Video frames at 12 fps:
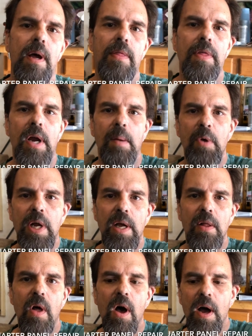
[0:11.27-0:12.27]
I thought I'd bring
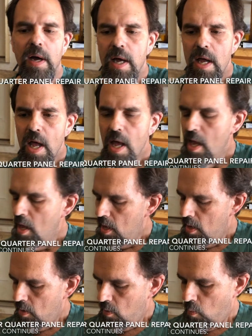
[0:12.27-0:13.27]
you along.
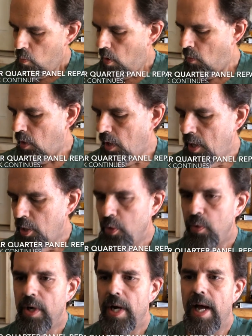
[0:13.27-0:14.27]
What we're going to
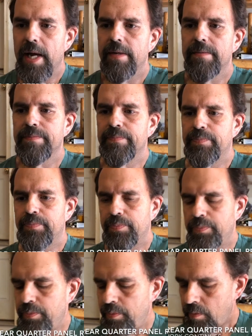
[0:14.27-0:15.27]
do tonight
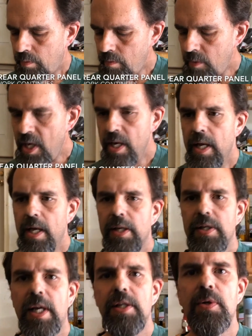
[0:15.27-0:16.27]

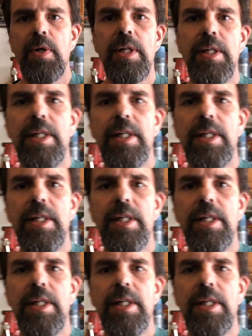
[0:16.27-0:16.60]
is, as you can